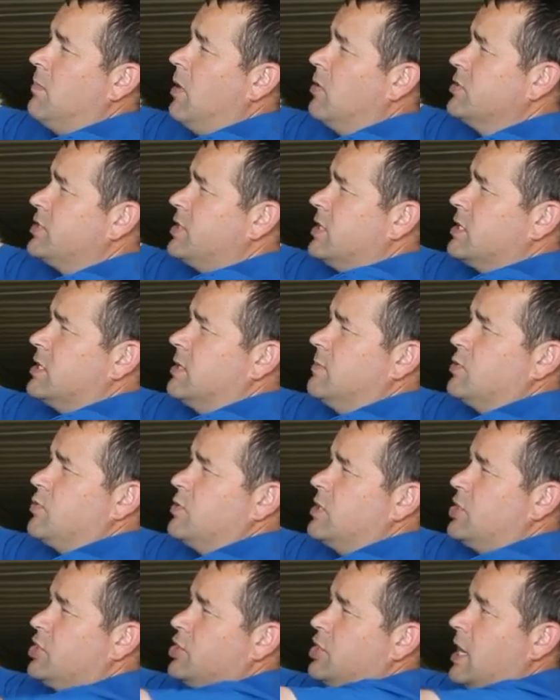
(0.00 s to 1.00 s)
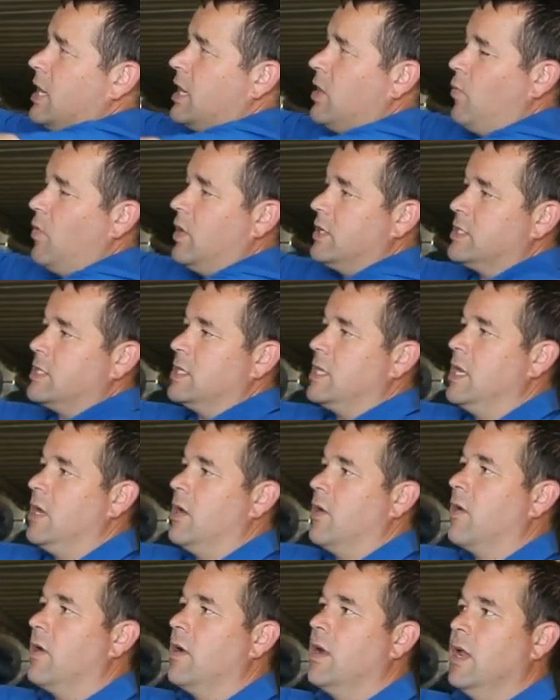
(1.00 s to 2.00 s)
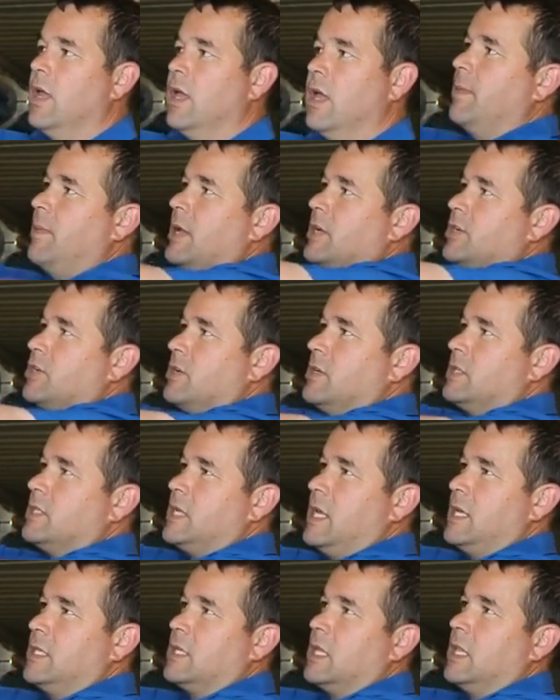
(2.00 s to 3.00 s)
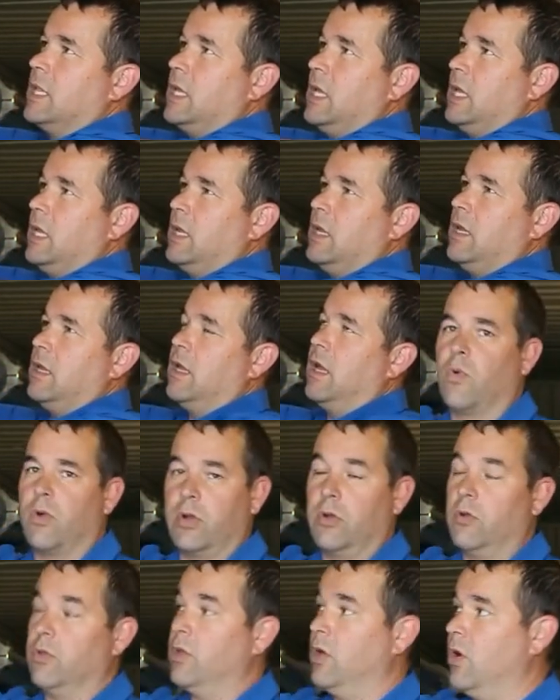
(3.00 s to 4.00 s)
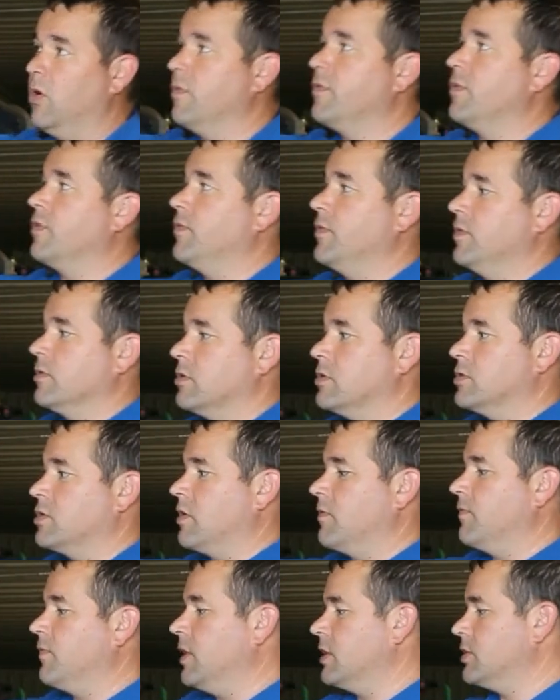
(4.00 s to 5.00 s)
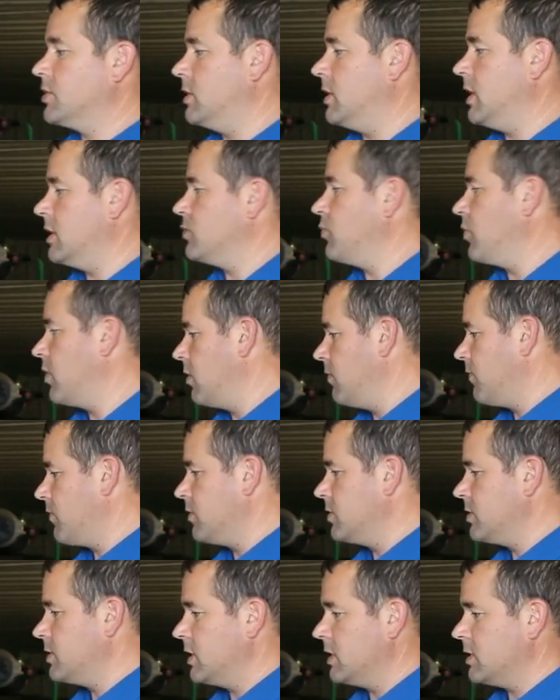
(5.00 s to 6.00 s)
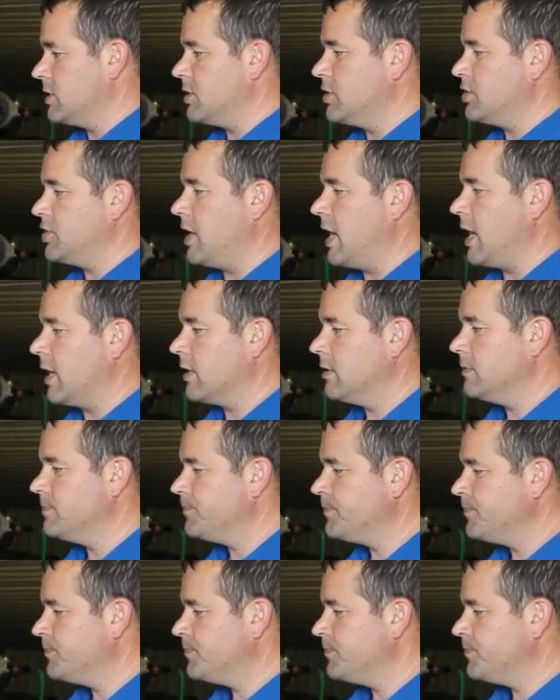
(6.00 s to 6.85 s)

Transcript: Most systems, we just check it once a year and make sure it stays clean, or you'll know if your filters aren't flushing. That's one of the first things to check.